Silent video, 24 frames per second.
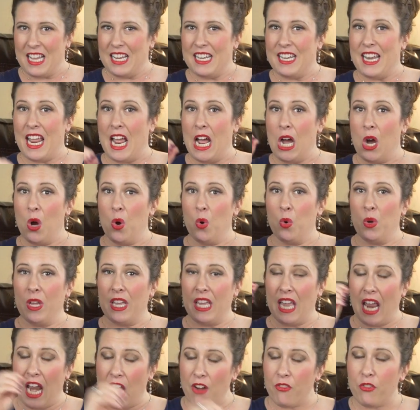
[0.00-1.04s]
Now,
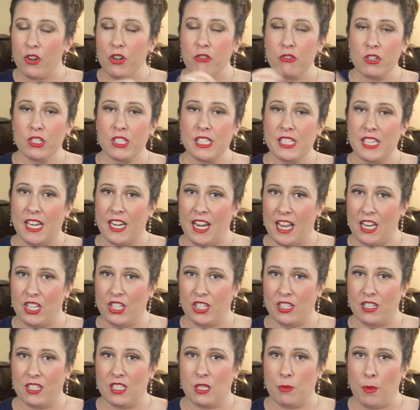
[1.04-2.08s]
every real estate
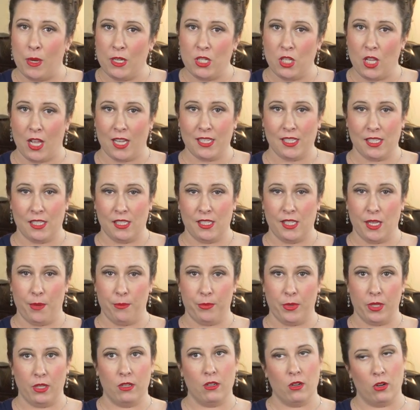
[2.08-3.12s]
agent is specialized in
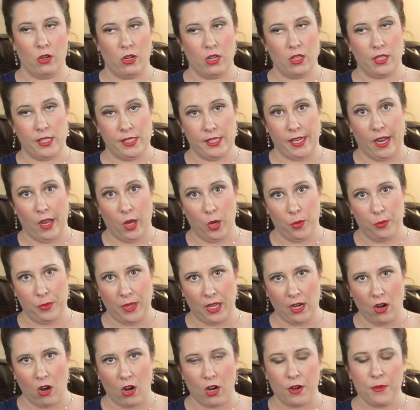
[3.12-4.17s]
something, or at least I hope
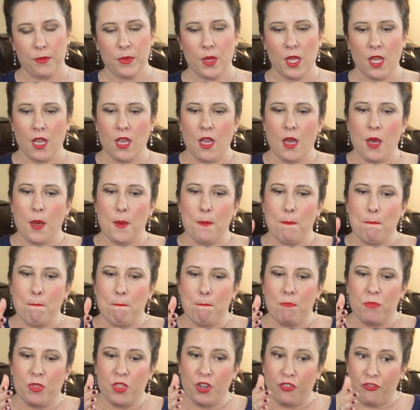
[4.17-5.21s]
they are.
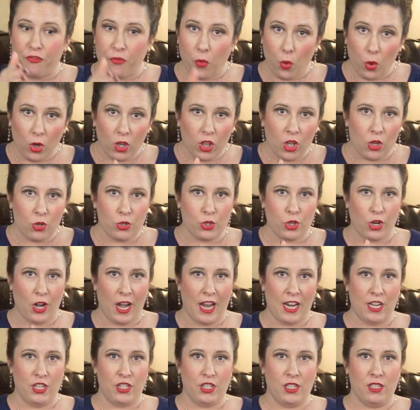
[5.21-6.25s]
The foreclosure
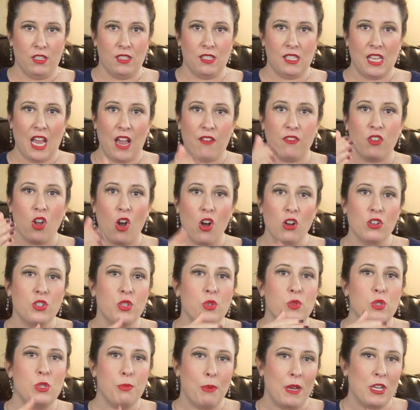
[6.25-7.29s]
agents have gone
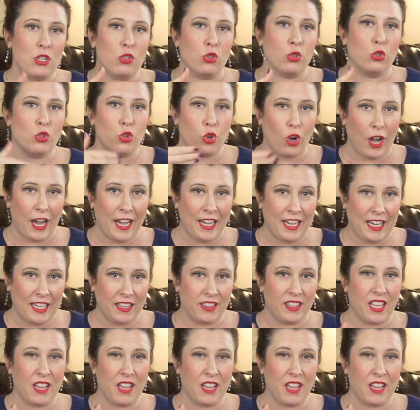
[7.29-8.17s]
to special training.